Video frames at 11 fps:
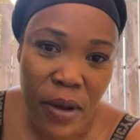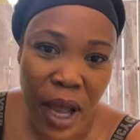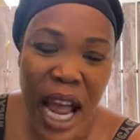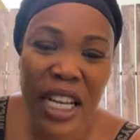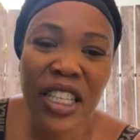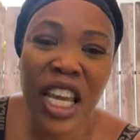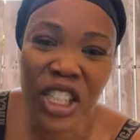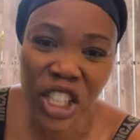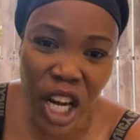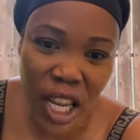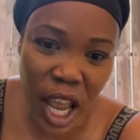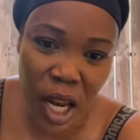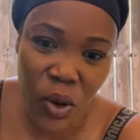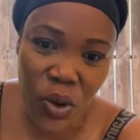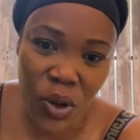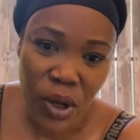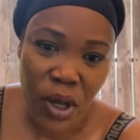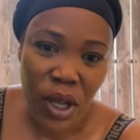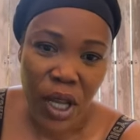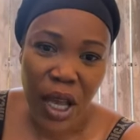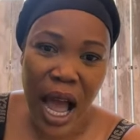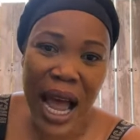Attention you look.
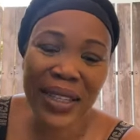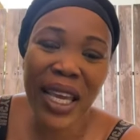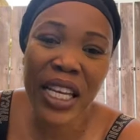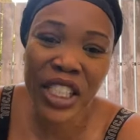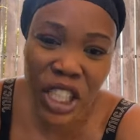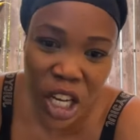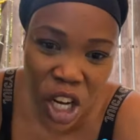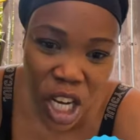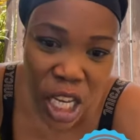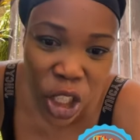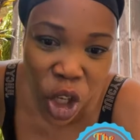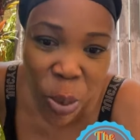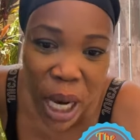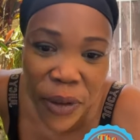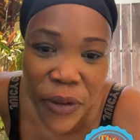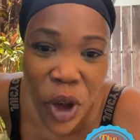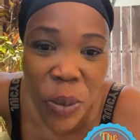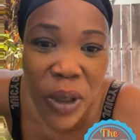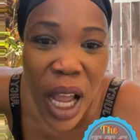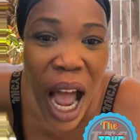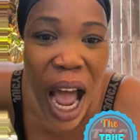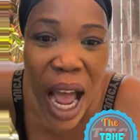Attention you need somebody to come
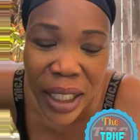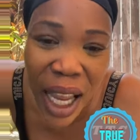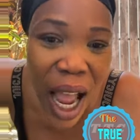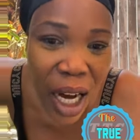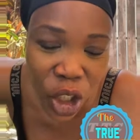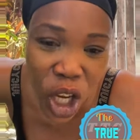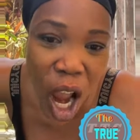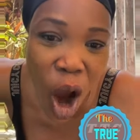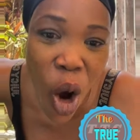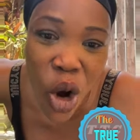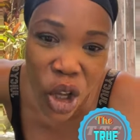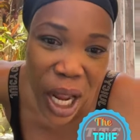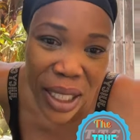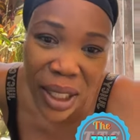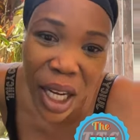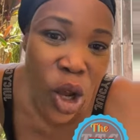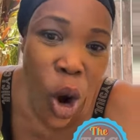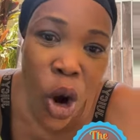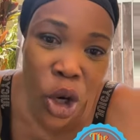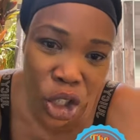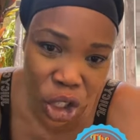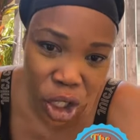uh, talk to you and hug you and tell you
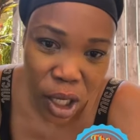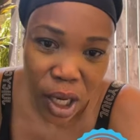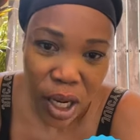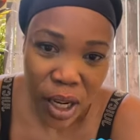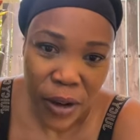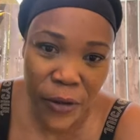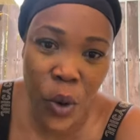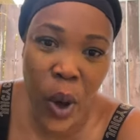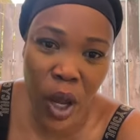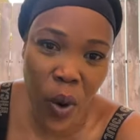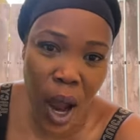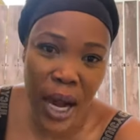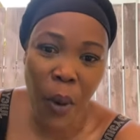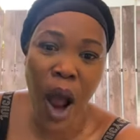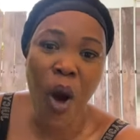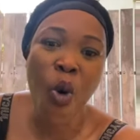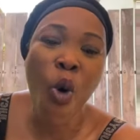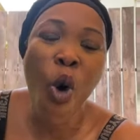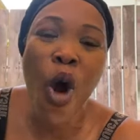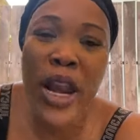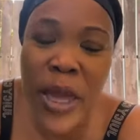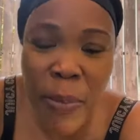hush. If you were going, I want whole
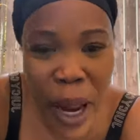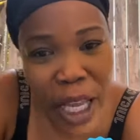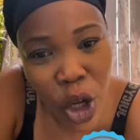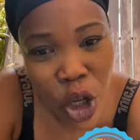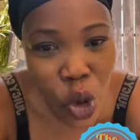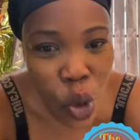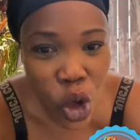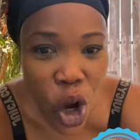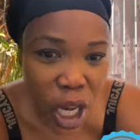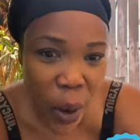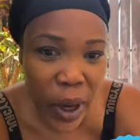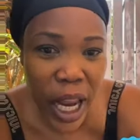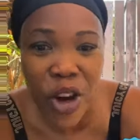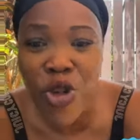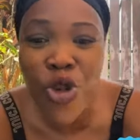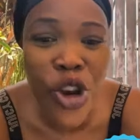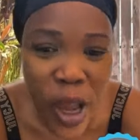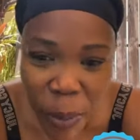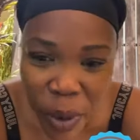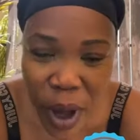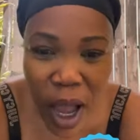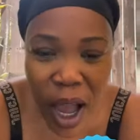heap of little youth down here with them rape.
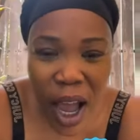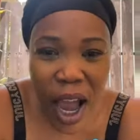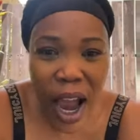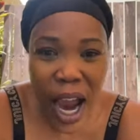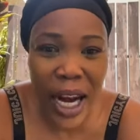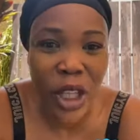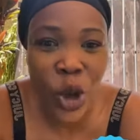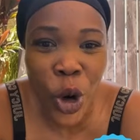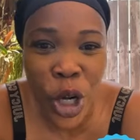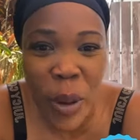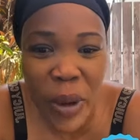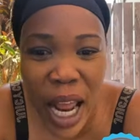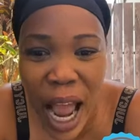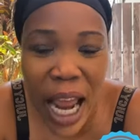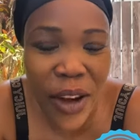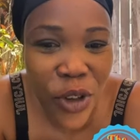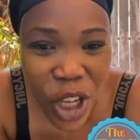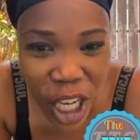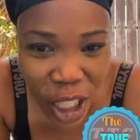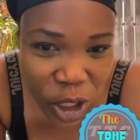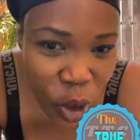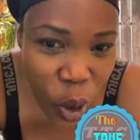I don't turn them into
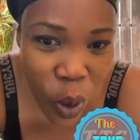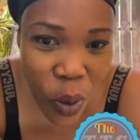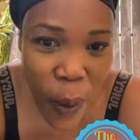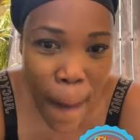advocates now.